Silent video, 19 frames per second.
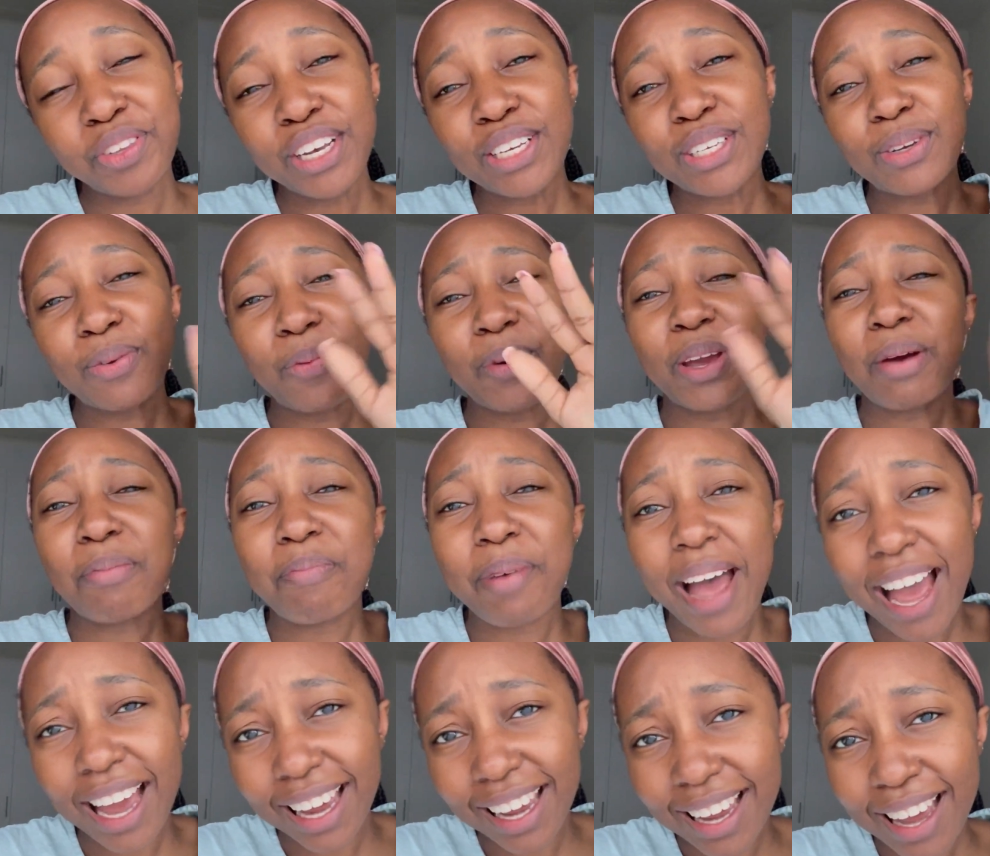So we are
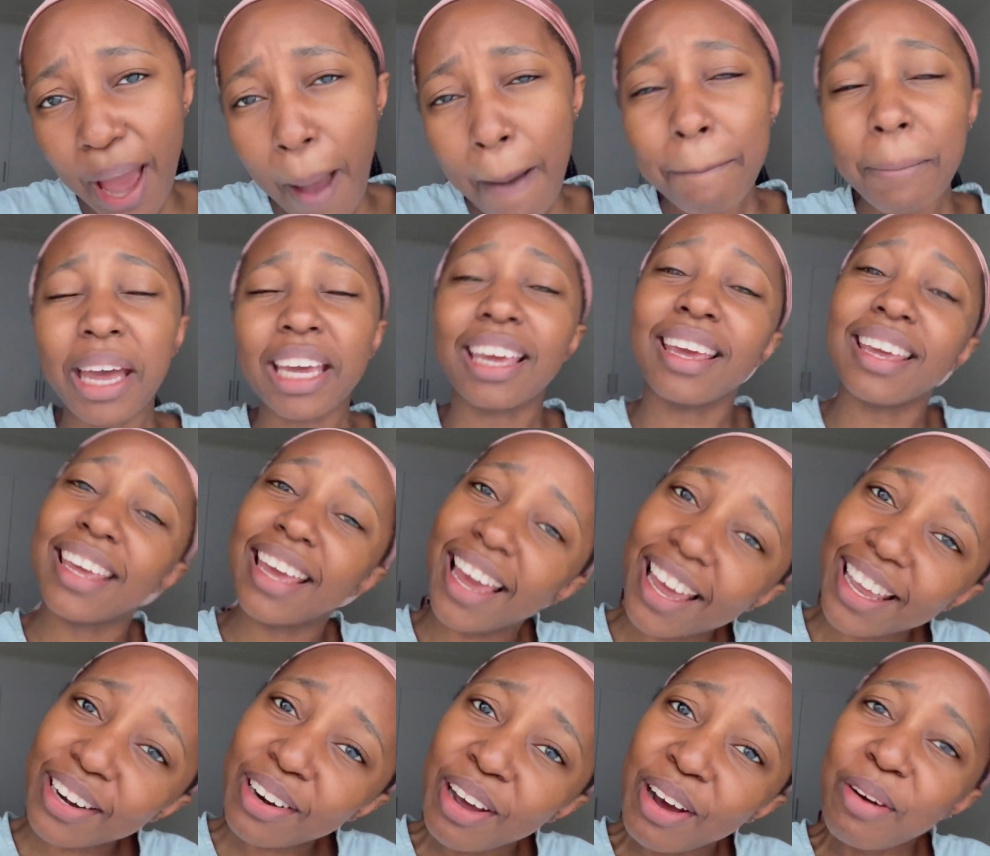back
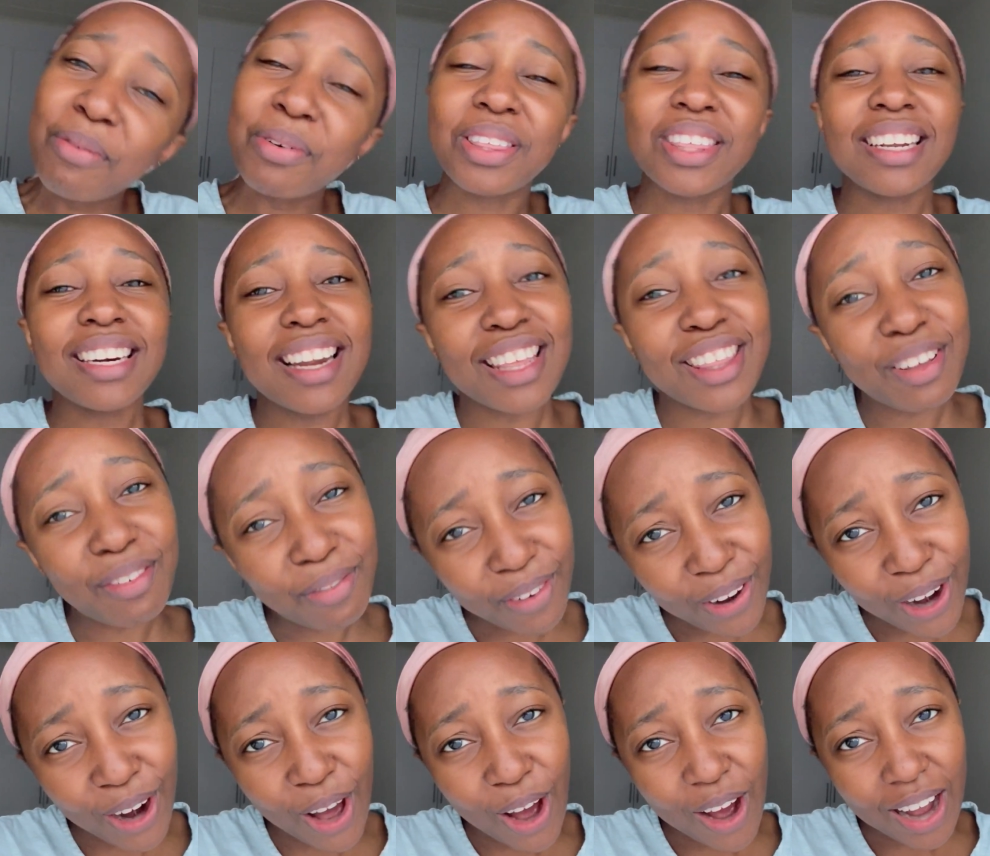again with another
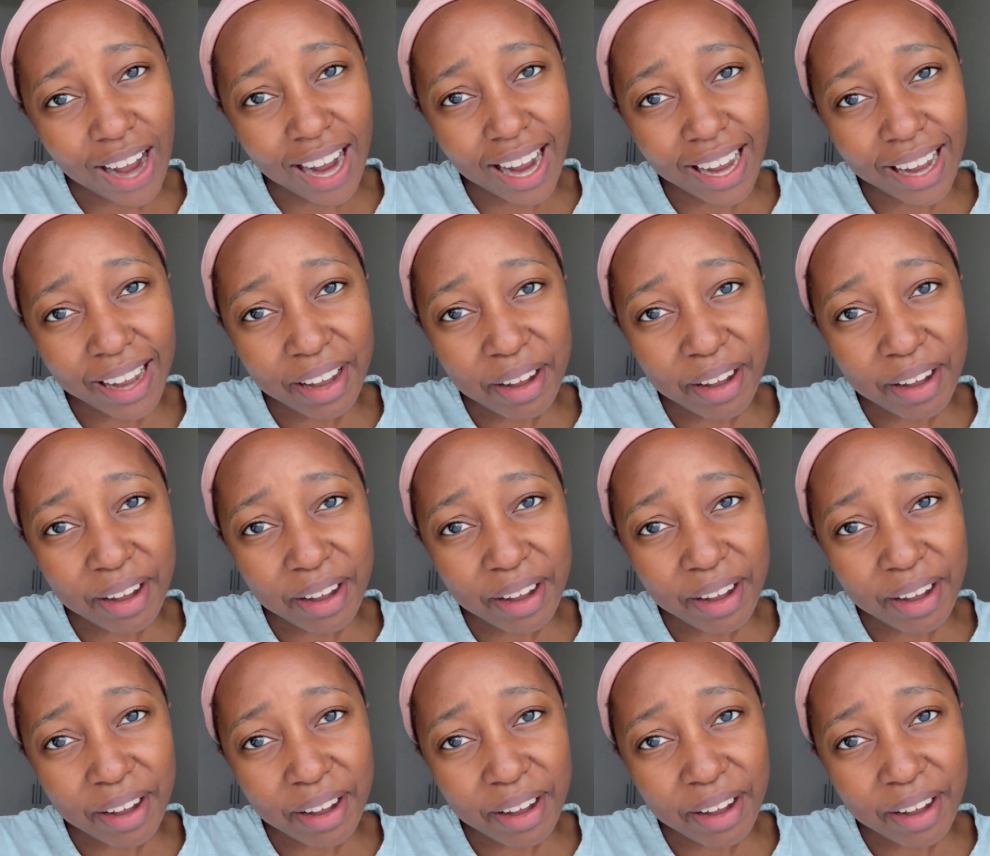vlog.